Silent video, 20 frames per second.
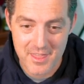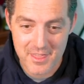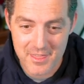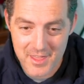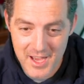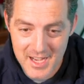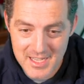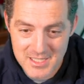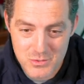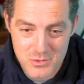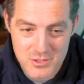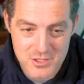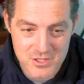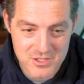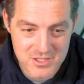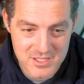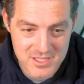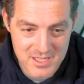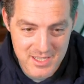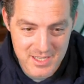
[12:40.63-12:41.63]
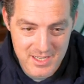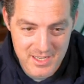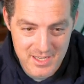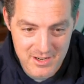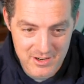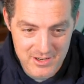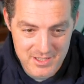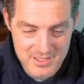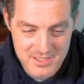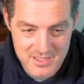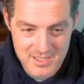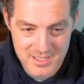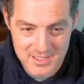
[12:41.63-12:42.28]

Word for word: That's what you're seeing here. It's,